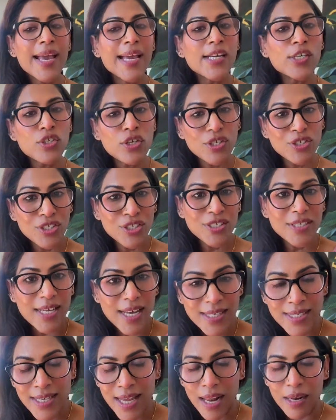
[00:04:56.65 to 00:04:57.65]
Estrogen
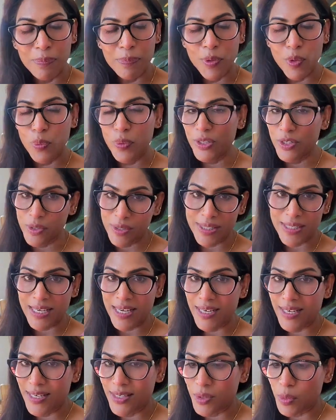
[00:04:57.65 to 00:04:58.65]
does help you with your
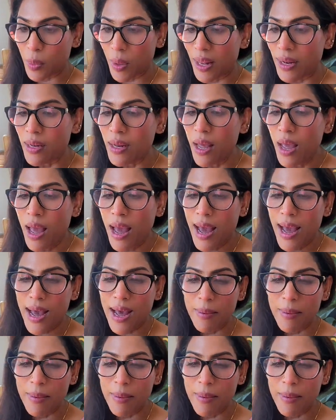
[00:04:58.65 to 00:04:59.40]
skin as well.